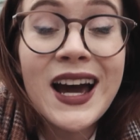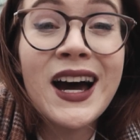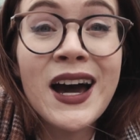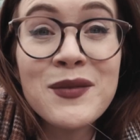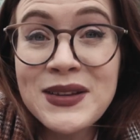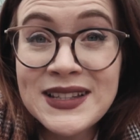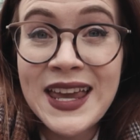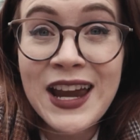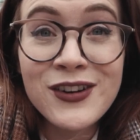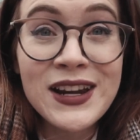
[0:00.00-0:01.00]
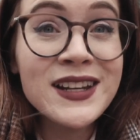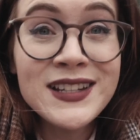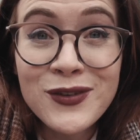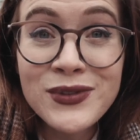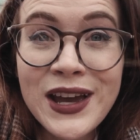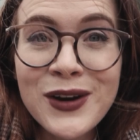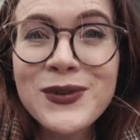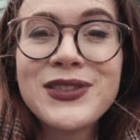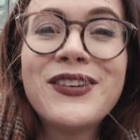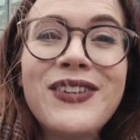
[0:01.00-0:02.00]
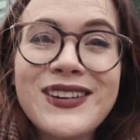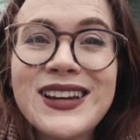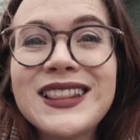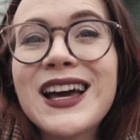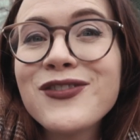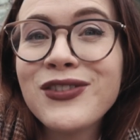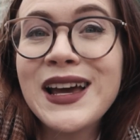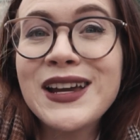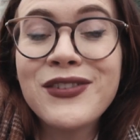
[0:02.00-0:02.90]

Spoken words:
a bit scary down there with the very lifelike